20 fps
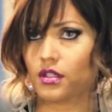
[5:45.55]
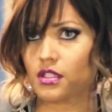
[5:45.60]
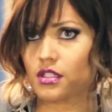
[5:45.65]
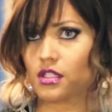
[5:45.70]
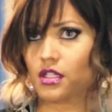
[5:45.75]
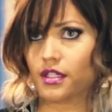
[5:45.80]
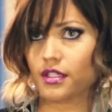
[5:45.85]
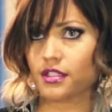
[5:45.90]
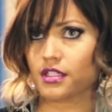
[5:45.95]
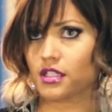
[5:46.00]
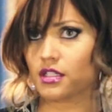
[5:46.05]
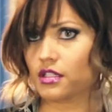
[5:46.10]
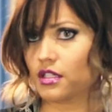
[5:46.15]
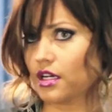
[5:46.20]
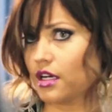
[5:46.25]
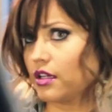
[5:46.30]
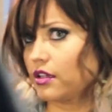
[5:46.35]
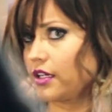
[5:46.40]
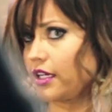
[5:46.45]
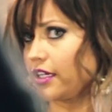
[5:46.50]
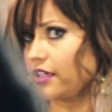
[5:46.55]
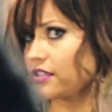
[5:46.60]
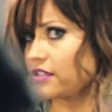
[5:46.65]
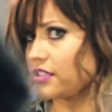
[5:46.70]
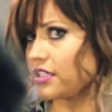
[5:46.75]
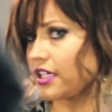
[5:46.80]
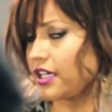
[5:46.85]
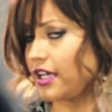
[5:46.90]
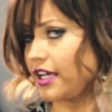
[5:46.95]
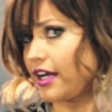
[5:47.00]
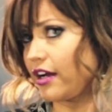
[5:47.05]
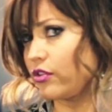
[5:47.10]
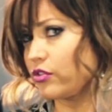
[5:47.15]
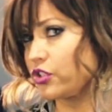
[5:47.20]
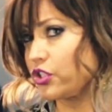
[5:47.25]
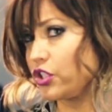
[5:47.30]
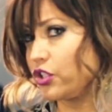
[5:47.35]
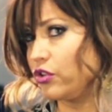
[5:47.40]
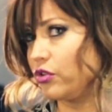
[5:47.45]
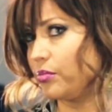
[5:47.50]
as long as it's not like sticking
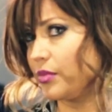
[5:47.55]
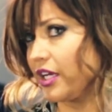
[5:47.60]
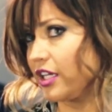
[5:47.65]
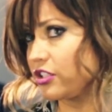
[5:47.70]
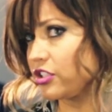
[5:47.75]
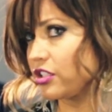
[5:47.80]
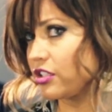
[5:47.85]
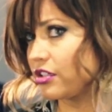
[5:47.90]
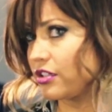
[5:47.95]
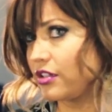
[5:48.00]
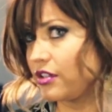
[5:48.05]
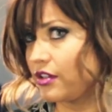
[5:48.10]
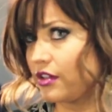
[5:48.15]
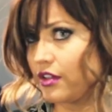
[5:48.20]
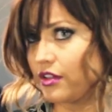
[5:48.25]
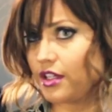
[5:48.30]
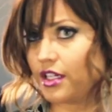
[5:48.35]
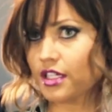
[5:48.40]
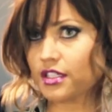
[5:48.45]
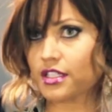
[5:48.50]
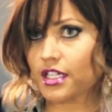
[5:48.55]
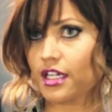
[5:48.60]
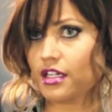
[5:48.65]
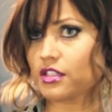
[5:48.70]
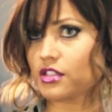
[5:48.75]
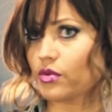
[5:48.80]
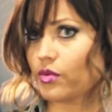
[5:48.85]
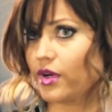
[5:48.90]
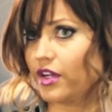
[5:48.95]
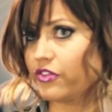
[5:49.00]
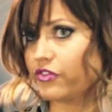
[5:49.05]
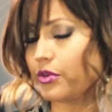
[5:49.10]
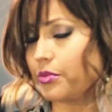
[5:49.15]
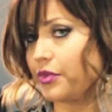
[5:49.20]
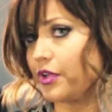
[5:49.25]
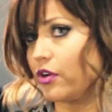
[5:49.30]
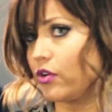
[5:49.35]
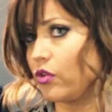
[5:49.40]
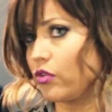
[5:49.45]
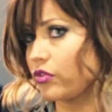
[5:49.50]
out too much that it takes away
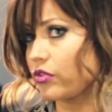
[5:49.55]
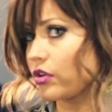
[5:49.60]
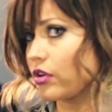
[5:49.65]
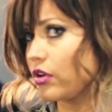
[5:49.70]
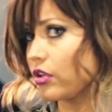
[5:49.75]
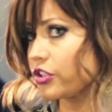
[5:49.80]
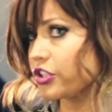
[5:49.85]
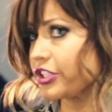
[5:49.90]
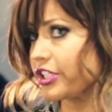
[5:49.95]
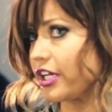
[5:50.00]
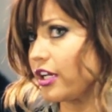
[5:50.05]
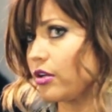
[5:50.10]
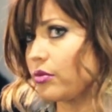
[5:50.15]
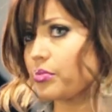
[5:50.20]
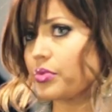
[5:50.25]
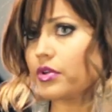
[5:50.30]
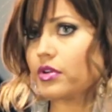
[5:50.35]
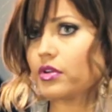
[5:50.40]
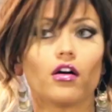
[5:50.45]
from the overall shape.